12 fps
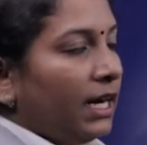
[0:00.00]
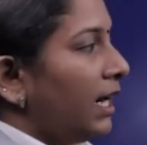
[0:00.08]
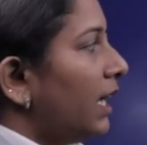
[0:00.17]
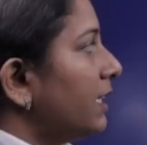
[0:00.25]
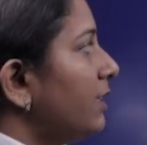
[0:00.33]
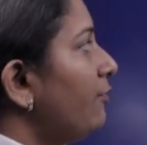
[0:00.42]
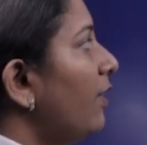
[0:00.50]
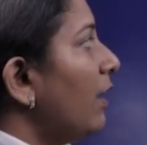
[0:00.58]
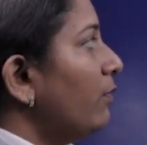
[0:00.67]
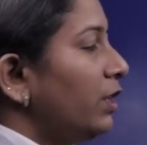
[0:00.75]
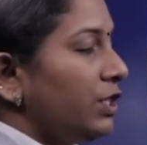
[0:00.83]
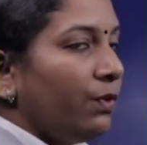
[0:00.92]
the
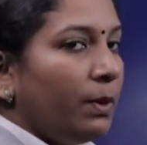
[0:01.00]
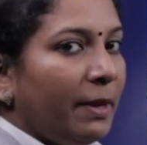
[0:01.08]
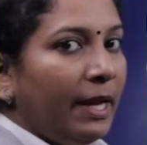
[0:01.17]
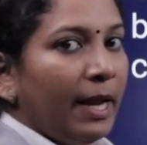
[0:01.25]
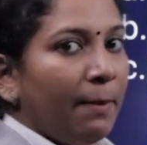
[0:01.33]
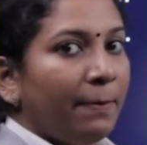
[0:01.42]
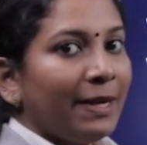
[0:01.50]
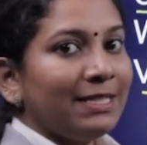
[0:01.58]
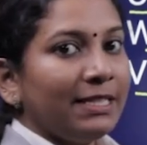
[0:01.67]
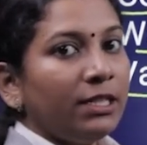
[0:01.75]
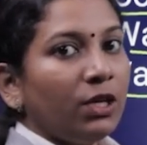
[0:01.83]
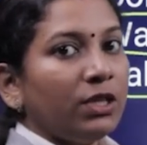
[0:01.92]
flowers will be
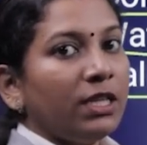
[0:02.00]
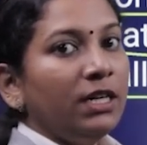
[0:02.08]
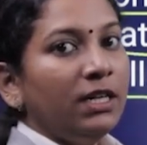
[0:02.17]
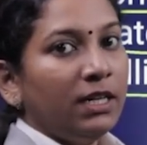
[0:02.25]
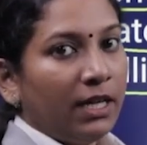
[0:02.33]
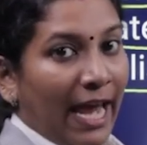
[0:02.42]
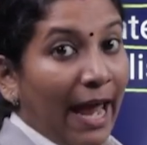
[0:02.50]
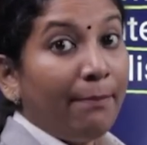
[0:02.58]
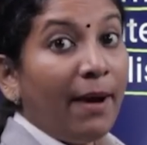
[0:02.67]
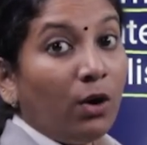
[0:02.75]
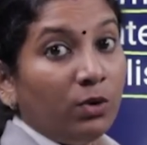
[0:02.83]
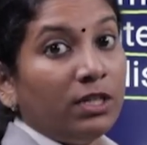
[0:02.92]
present on the
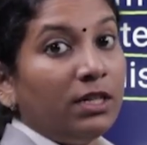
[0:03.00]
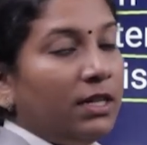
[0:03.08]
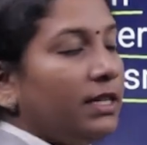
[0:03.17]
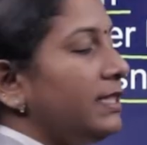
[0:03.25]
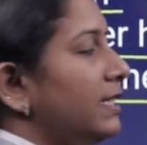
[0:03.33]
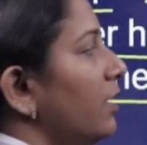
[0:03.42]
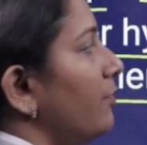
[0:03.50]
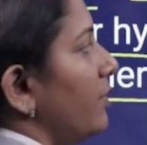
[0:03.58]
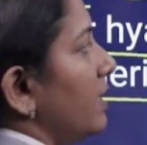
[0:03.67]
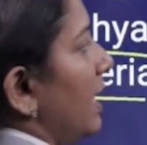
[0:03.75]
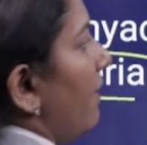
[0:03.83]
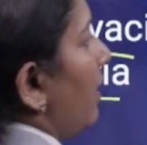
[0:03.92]
above the
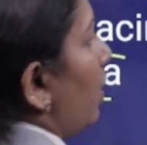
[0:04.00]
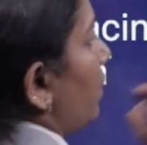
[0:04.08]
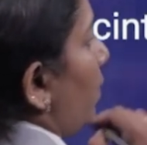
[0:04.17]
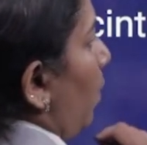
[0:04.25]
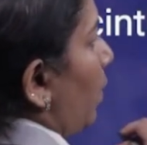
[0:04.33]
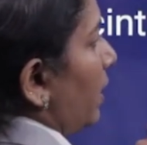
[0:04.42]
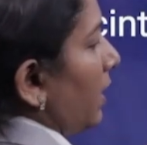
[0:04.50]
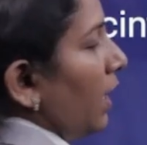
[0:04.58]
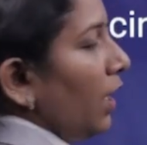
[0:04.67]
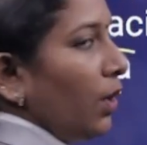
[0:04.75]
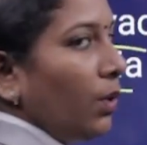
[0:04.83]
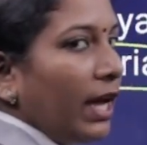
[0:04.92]
surface level of the water.
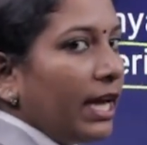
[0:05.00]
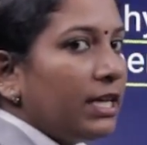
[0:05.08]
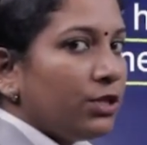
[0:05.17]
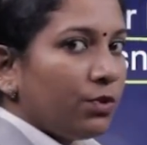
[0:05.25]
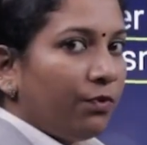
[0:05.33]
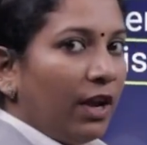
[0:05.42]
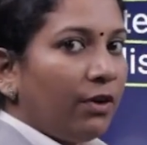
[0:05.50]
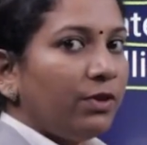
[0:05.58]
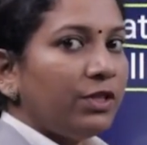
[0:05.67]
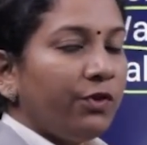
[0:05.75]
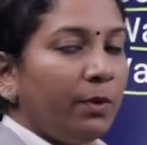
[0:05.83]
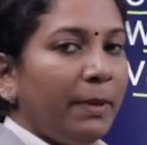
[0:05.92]
Okay, so
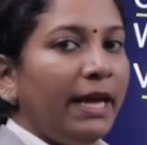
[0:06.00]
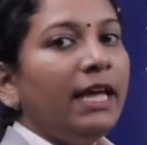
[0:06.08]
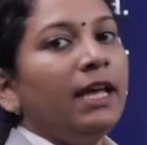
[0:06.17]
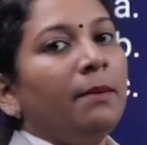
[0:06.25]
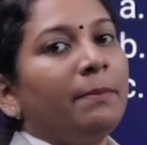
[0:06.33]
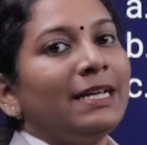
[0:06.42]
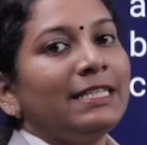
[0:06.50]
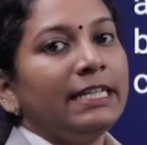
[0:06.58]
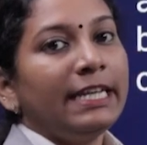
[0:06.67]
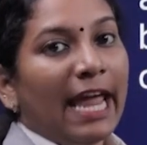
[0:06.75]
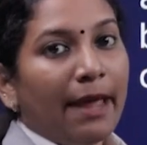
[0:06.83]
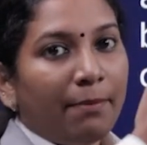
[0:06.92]
flowers will be
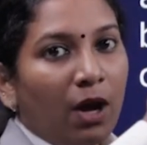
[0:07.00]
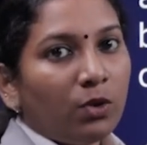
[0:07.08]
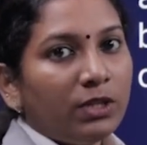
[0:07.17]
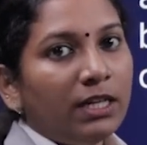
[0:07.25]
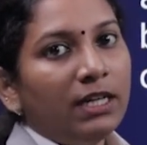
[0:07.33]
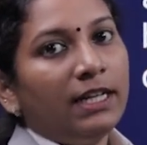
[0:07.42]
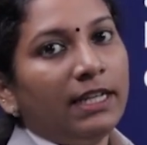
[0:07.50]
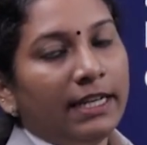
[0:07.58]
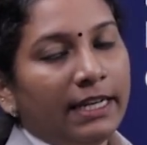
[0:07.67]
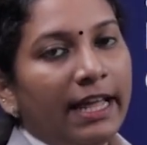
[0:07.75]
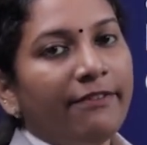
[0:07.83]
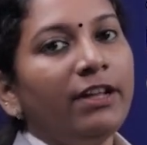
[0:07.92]
present above the
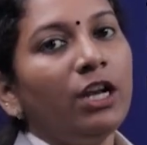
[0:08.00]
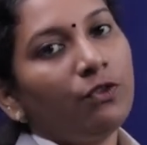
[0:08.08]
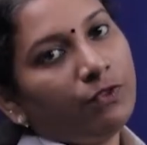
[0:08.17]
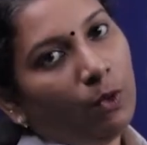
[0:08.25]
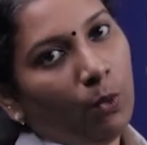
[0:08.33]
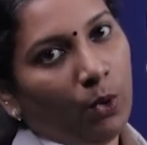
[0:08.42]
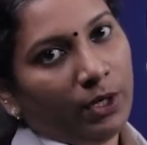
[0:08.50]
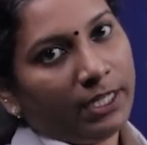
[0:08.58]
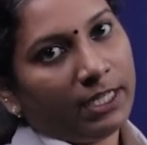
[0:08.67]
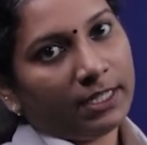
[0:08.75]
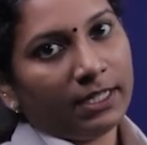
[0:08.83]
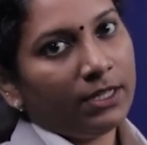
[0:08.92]
level of the
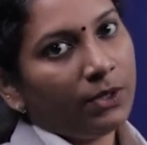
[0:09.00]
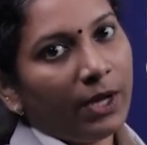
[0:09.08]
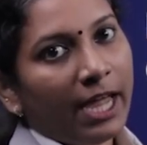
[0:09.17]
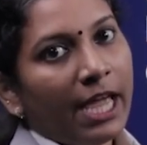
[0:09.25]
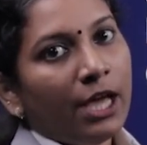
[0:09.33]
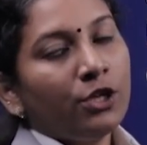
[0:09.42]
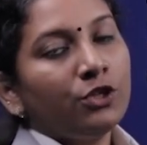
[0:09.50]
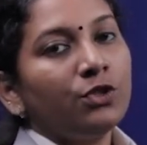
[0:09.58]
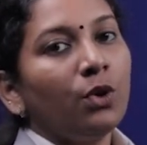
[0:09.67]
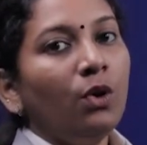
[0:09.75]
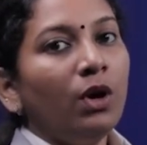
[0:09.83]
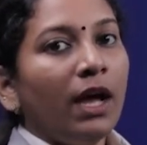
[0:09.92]
water. Okay,
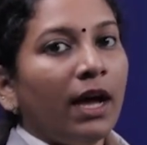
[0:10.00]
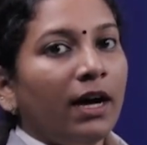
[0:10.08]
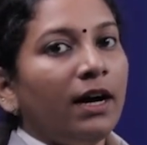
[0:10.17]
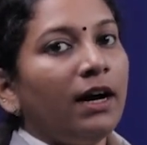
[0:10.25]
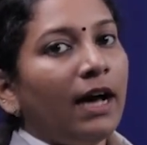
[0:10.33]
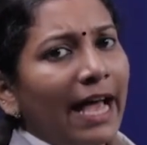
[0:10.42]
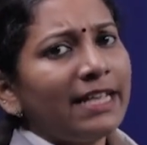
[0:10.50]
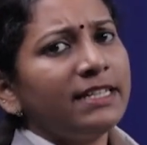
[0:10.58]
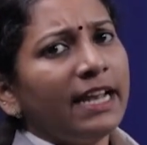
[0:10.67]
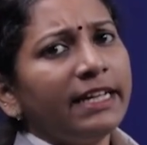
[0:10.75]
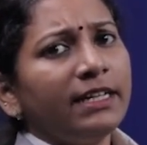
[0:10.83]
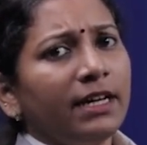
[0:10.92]
so
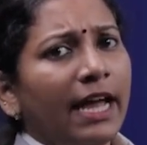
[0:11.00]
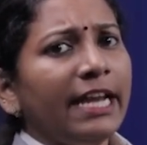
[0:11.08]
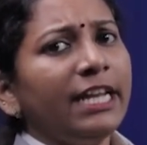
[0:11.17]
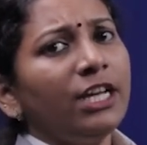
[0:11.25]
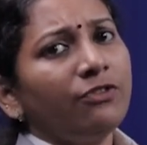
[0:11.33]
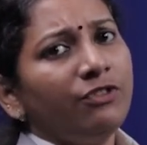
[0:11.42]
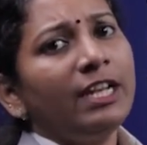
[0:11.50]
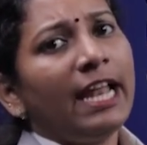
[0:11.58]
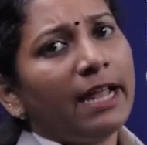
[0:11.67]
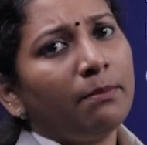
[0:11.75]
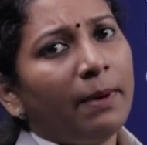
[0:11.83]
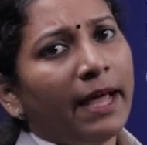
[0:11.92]
as like any of the
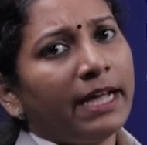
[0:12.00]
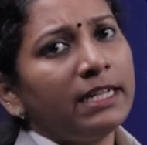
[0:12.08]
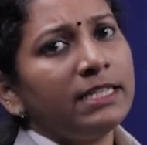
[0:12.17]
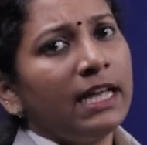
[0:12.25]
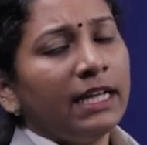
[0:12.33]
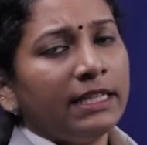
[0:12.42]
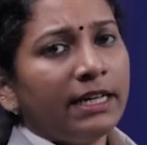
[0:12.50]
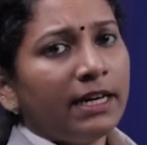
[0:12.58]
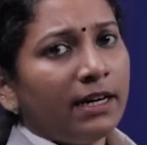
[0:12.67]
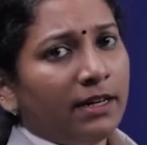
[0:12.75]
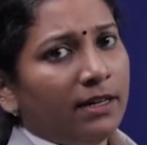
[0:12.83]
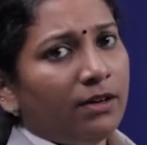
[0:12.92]
land plants,
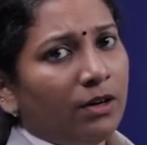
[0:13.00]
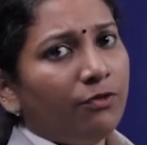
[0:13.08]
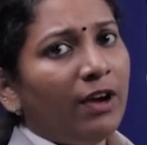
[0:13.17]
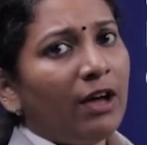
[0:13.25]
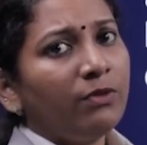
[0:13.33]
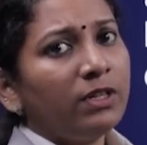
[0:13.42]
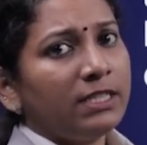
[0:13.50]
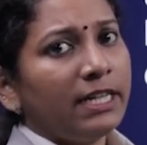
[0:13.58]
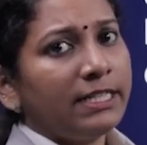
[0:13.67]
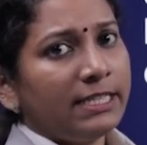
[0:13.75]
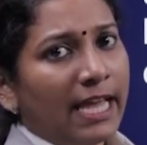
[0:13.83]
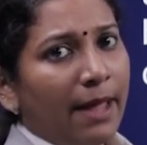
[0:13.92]
the flowers
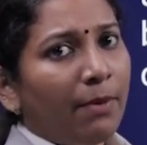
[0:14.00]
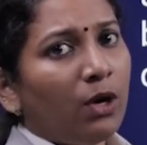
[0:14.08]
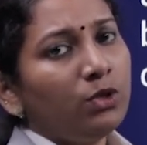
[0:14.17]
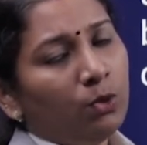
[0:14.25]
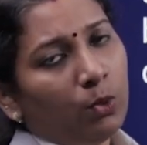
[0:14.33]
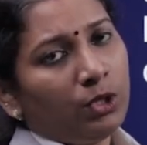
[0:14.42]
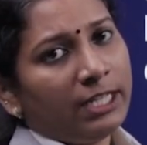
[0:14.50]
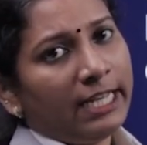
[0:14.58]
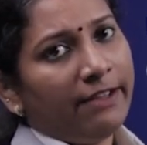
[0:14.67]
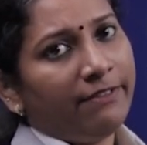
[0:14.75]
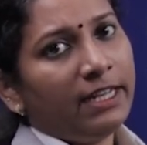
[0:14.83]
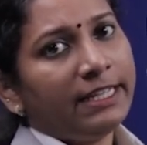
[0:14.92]
that is above the water
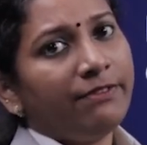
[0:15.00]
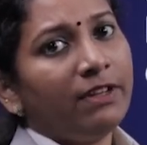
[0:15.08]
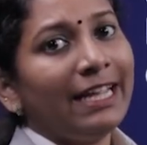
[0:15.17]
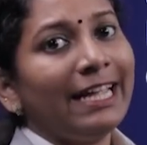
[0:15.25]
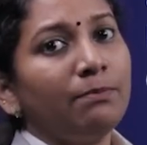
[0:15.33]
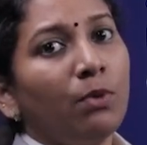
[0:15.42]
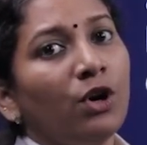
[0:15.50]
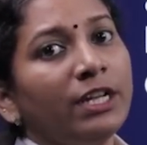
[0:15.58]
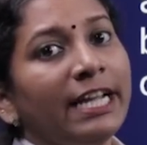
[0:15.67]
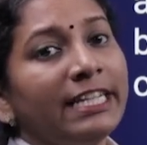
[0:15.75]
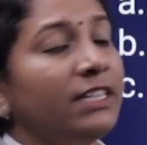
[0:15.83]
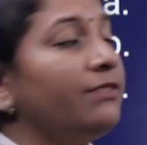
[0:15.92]
level, they will get
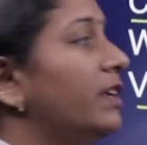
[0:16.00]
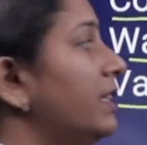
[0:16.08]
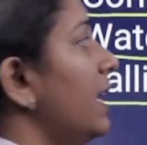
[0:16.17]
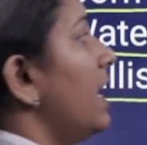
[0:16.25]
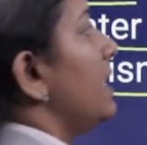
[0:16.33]
pollinated with